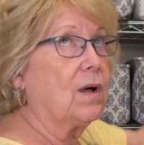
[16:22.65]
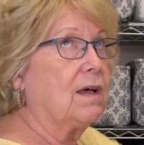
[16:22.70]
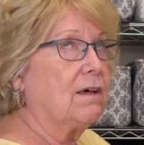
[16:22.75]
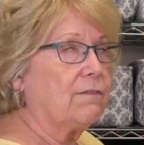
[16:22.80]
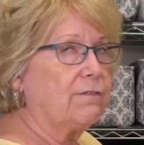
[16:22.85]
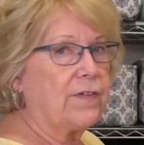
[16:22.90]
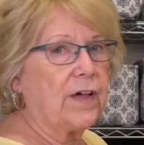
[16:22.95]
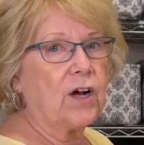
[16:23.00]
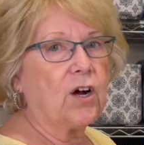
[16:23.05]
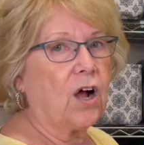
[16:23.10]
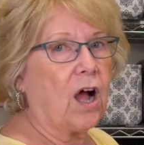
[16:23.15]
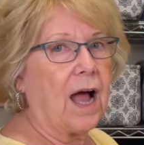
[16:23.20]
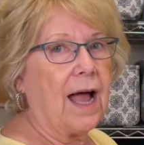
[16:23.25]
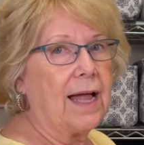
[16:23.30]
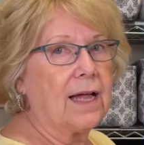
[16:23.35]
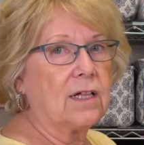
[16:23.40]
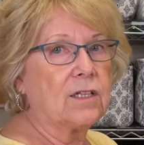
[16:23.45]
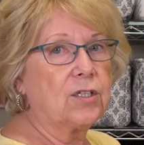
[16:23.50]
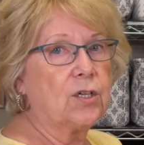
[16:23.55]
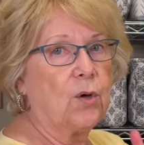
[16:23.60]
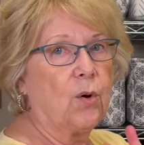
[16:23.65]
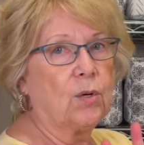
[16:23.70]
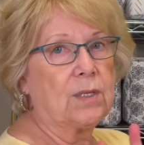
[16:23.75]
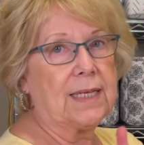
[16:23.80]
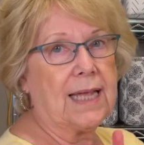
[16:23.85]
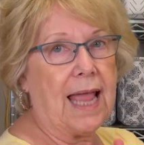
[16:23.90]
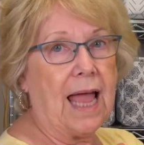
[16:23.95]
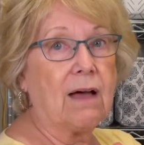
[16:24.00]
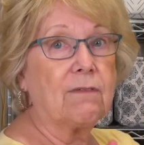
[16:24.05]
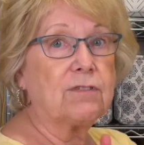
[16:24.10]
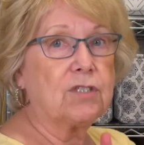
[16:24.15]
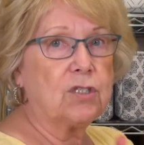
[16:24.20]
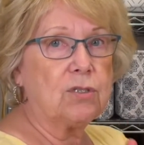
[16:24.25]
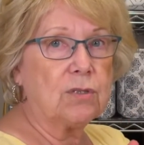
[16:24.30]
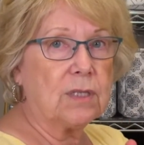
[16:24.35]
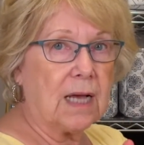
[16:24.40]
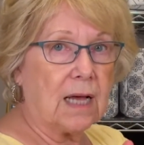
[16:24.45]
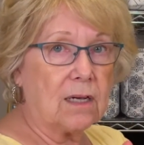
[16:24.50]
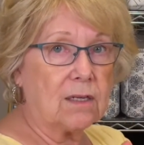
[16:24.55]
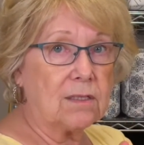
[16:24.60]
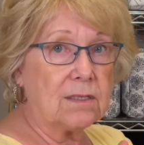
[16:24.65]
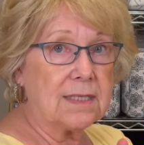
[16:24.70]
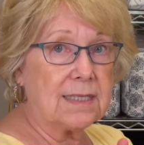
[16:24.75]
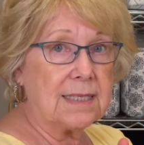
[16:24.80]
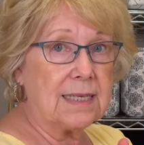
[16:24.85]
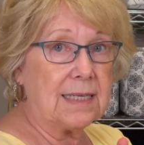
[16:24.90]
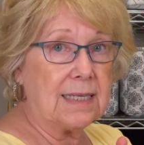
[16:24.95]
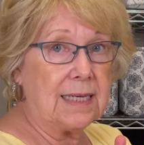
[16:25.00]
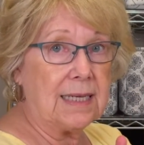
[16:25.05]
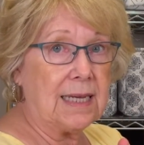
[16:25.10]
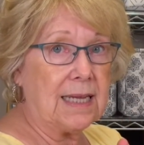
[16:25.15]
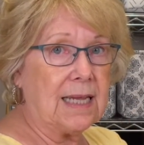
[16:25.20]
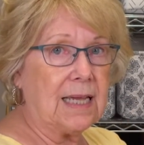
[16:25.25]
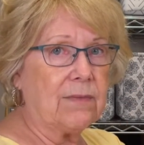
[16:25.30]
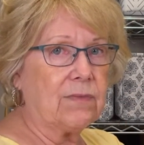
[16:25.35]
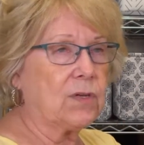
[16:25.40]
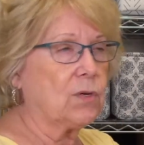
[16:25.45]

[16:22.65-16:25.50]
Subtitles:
Fair Isle, you only have 2 colors in any given